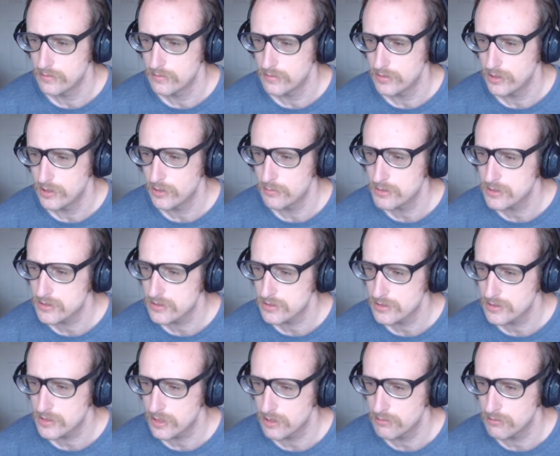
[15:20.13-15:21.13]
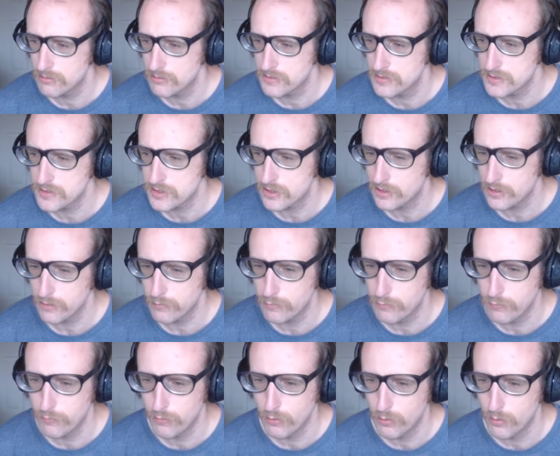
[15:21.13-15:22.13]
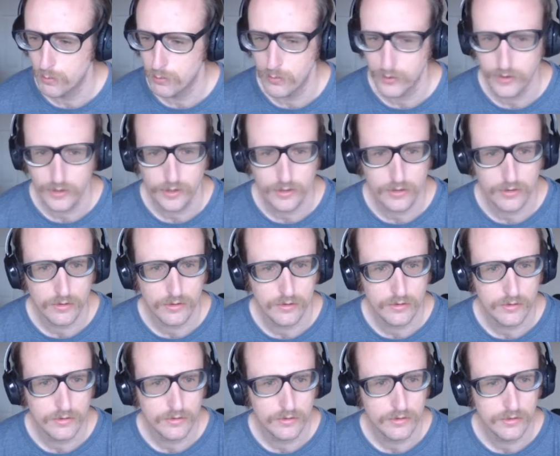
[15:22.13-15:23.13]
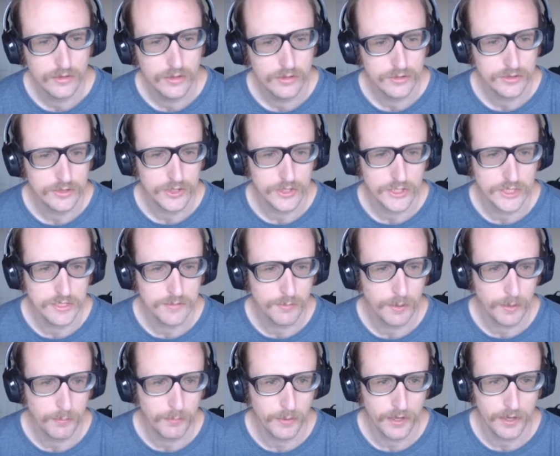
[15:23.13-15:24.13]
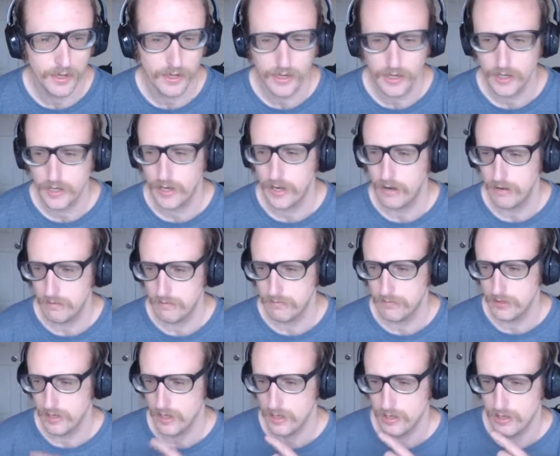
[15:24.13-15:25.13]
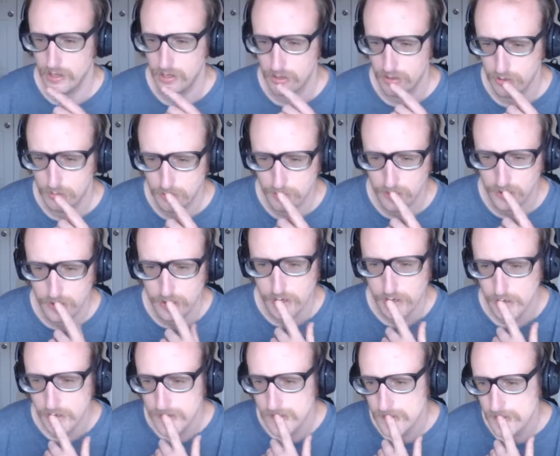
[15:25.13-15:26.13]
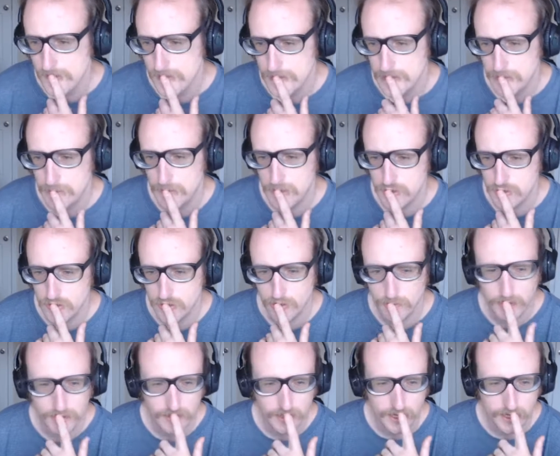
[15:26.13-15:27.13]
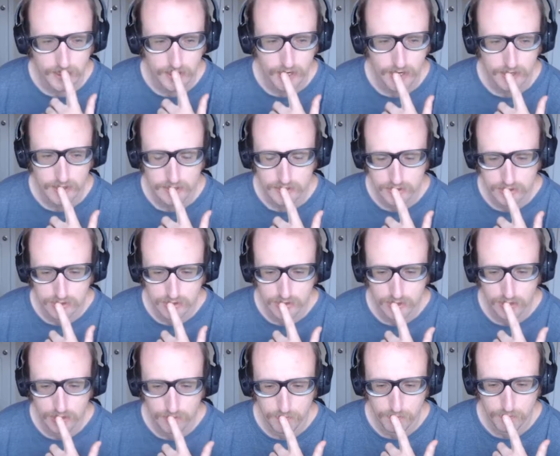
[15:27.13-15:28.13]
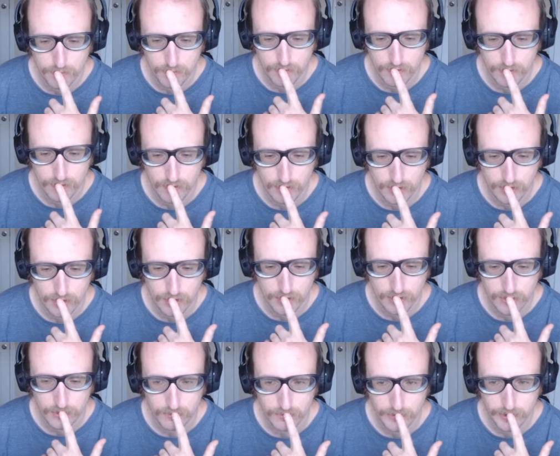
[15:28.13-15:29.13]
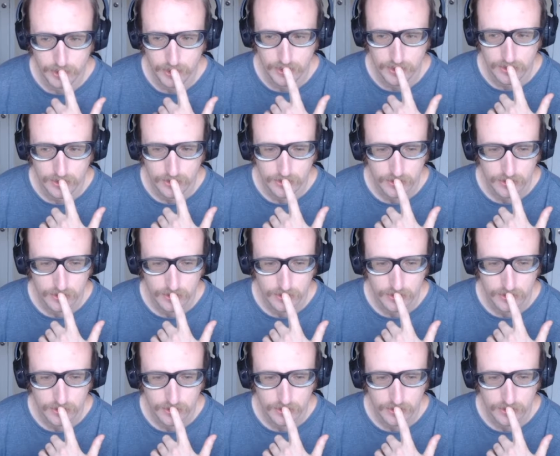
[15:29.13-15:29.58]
It almost looks like we're installing 4.0. So this might be out of date here, but I'm not sure about that yet. Let's just keep reading.